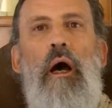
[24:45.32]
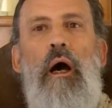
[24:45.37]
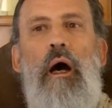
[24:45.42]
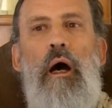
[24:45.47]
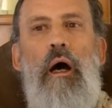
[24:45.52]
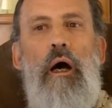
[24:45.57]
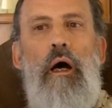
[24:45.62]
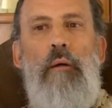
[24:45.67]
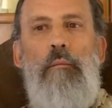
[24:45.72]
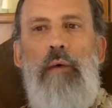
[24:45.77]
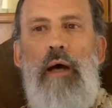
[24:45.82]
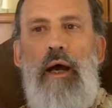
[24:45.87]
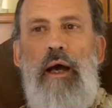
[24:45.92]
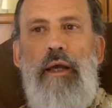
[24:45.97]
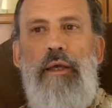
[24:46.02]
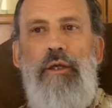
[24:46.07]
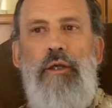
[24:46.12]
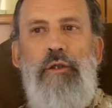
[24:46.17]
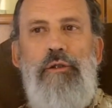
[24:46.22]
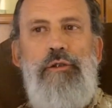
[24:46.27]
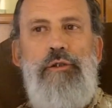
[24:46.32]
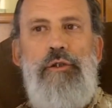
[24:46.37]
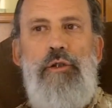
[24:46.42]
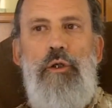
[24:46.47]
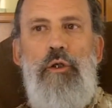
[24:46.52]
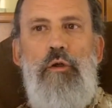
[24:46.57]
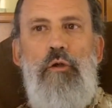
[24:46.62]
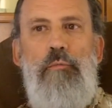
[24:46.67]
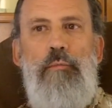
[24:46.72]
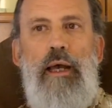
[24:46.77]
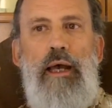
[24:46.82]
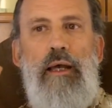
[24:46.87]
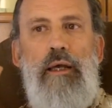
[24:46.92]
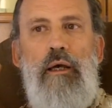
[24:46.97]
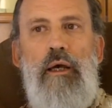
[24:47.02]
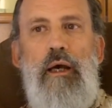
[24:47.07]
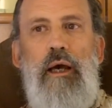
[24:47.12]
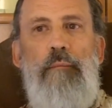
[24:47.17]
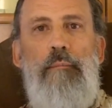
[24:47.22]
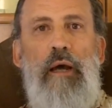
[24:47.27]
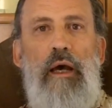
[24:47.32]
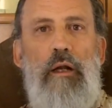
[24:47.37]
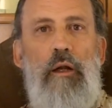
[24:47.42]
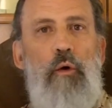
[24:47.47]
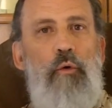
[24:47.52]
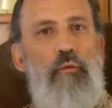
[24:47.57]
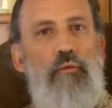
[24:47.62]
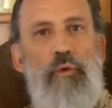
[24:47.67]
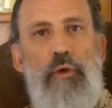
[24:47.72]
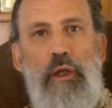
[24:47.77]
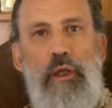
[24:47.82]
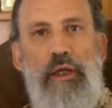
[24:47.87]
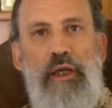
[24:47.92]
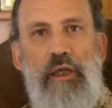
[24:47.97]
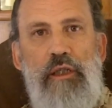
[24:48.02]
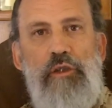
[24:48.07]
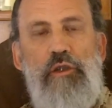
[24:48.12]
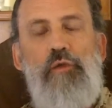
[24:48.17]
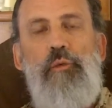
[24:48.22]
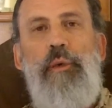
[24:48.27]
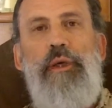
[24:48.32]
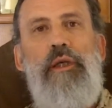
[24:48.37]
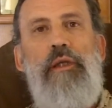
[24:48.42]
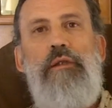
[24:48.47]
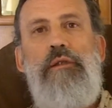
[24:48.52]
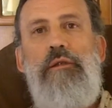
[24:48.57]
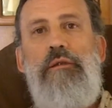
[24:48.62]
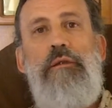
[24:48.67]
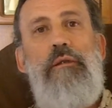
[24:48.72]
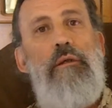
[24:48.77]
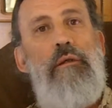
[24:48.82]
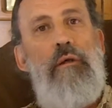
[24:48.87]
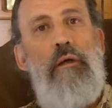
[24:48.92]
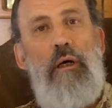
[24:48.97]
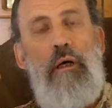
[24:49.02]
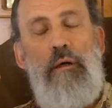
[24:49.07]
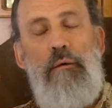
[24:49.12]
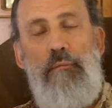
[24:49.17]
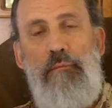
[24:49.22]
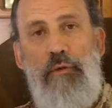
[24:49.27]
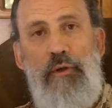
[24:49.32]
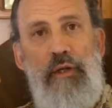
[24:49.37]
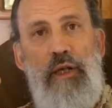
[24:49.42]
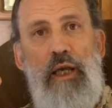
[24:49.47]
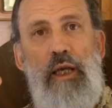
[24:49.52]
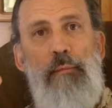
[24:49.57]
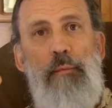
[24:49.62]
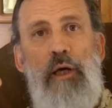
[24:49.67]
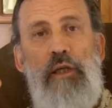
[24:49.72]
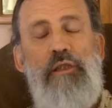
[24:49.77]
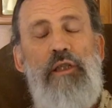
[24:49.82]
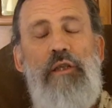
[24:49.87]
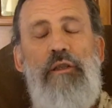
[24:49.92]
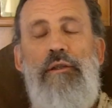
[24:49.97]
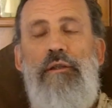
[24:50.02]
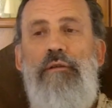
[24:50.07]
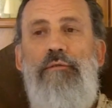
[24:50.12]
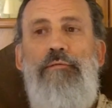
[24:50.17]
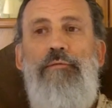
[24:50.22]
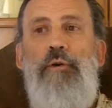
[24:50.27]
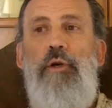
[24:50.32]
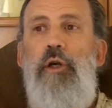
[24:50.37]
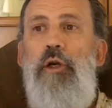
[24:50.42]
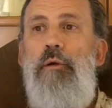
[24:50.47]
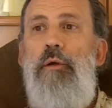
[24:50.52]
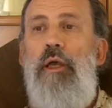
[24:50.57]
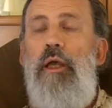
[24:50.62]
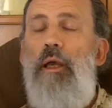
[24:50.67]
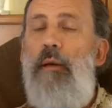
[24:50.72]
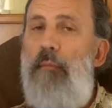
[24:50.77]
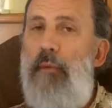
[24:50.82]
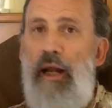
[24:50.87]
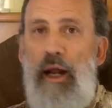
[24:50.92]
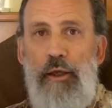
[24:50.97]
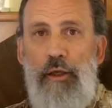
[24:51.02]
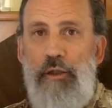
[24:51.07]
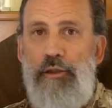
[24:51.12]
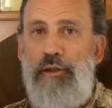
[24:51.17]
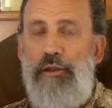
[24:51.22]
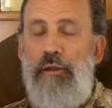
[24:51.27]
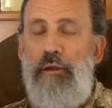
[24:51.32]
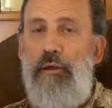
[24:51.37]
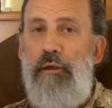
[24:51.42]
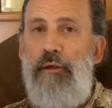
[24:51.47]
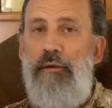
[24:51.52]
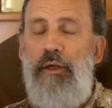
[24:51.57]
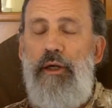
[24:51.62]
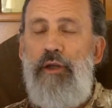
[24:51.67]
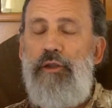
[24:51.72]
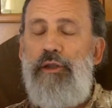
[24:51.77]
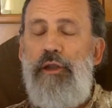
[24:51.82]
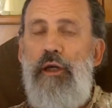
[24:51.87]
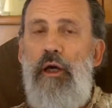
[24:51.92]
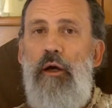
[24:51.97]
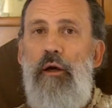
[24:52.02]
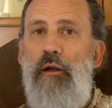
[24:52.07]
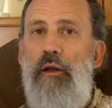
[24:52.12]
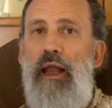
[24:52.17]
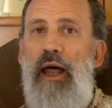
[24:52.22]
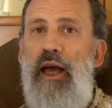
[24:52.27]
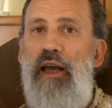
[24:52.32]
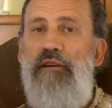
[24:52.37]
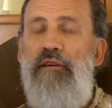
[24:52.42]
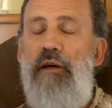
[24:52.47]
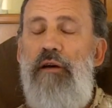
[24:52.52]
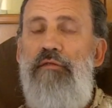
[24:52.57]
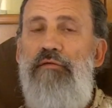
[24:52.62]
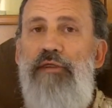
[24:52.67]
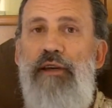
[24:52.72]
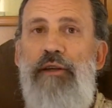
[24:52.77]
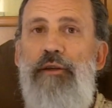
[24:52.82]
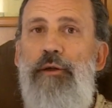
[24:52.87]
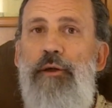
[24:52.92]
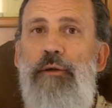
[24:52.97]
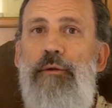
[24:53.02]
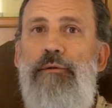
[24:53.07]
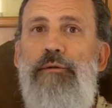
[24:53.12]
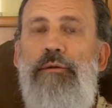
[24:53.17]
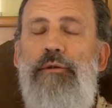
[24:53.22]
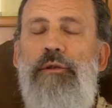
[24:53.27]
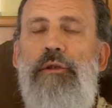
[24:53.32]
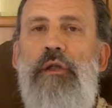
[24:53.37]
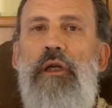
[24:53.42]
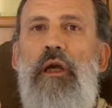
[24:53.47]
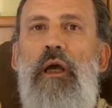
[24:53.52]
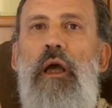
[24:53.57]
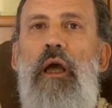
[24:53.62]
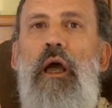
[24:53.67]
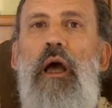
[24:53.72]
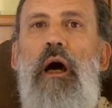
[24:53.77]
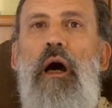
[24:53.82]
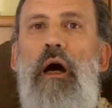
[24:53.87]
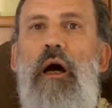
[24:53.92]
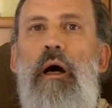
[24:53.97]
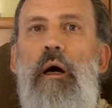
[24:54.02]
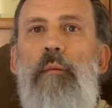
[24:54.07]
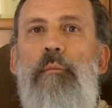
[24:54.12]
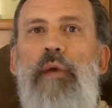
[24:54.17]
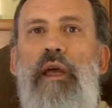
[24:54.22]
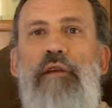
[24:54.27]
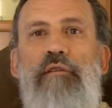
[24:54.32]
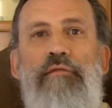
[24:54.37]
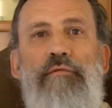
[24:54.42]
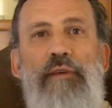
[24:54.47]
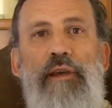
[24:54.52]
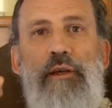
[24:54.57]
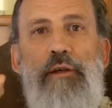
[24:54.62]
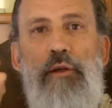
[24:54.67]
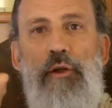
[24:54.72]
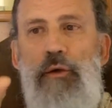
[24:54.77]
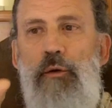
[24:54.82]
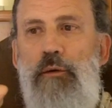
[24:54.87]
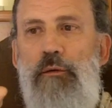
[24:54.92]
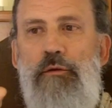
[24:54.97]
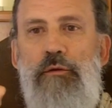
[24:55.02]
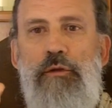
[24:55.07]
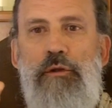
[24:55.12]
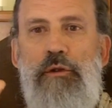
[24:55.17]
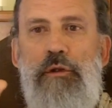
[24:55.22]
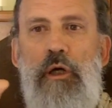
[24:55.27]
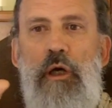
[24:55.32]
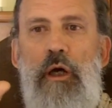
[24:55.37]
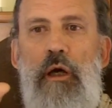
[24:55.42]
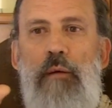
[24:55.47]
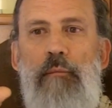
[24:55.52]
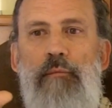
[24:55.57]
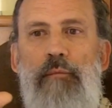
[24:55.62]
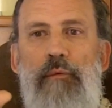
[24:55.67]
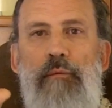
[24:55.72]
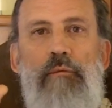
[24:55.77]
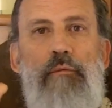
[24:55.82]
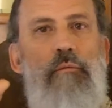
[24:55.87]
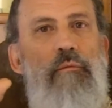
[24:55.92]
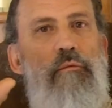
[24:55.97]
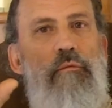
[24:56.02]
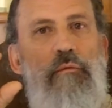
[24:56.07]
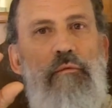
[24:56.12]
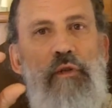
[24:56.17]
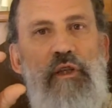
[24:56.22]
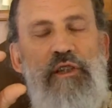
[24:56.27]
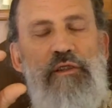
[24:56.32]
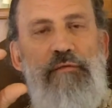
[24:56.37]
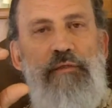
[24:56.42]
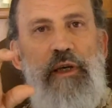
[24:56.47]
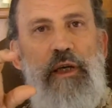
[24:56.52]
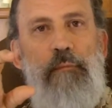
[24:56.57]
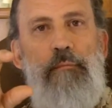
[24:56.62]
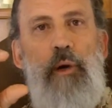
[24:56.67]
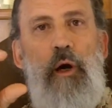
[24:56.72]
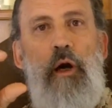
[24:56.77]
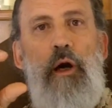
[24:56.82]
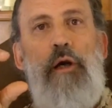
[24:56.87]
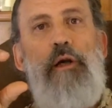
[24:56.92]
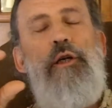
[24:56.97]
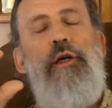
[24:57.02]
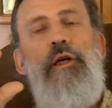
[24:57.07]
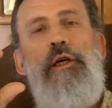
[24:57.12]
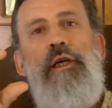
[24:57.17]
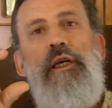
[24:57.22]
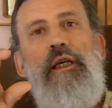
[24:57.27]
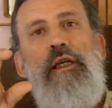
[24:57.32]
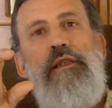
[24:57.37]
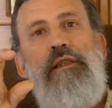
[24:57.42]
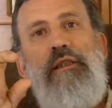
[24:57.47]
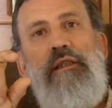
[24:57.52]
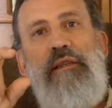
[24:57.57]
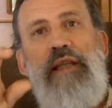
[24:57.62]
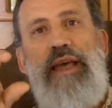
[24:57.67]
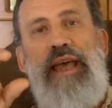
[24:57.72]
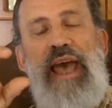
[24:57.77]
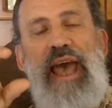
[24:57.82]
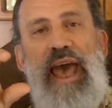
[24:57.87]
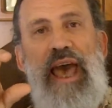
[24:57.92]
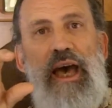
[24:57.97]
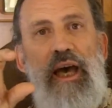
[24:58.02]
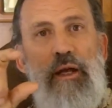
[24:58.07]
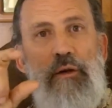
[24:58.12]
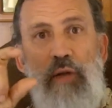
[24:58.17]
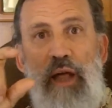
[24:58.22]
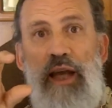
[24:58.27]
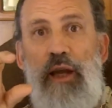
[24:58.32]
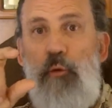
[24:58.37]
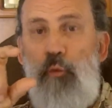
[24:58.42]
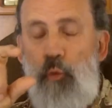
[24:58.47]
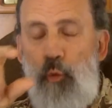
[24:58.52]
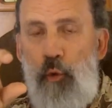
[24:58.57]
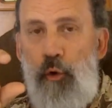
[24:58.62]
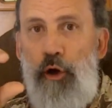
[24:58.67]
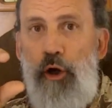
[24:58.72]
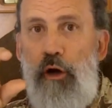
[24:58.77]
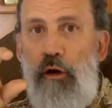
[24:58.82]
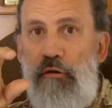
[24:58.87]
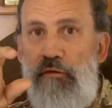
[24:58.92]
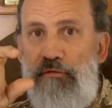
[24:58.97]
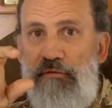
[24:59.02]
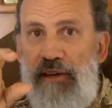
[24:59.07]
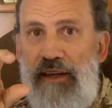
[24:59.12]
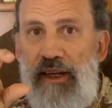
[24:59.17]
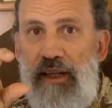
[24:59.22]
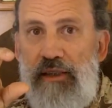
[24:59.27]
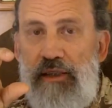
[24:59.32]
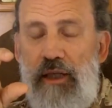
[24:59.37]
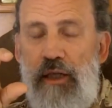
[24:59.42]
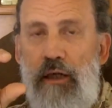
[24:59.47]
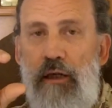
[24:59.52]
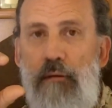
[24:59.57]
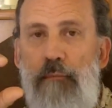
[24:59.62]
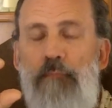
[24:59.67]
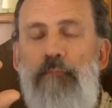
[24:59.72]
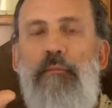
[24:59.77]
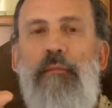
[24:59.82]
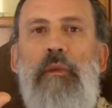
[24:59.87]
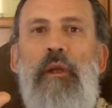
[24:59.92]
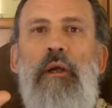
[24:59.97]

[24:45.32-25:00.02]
Um, I used to, back, um, I don't really eat sweets um, today much other than fruit, but I used to, years ago, like uh, Fig Newtons, um, and Fig Newtons, uh, these fig bar cookies, they had like real figs in them.